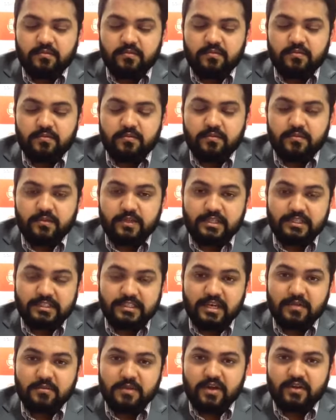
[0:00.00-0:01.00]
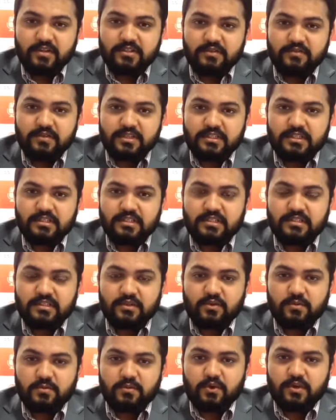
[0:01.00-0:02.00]
The skilled migration visas has a
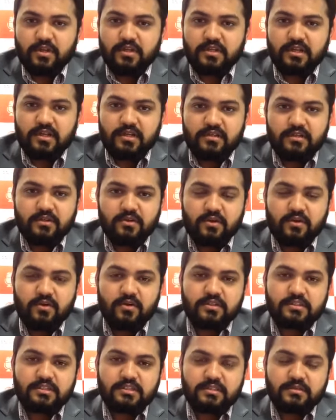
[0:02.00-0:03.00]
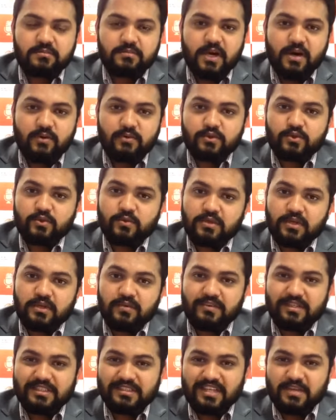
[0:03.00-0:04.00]
good point that you're not bound to work
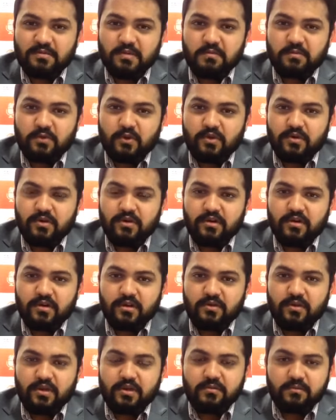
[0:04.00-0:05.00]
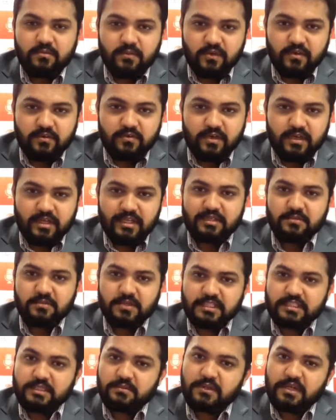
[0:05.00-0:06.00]
with the same employer. You can work at the
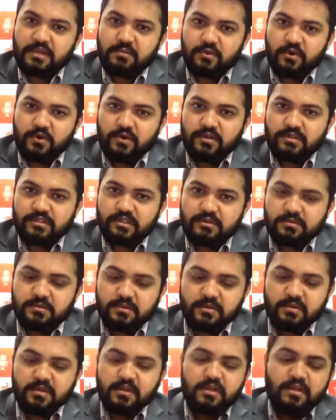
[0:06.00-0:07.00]
multiple employers as well.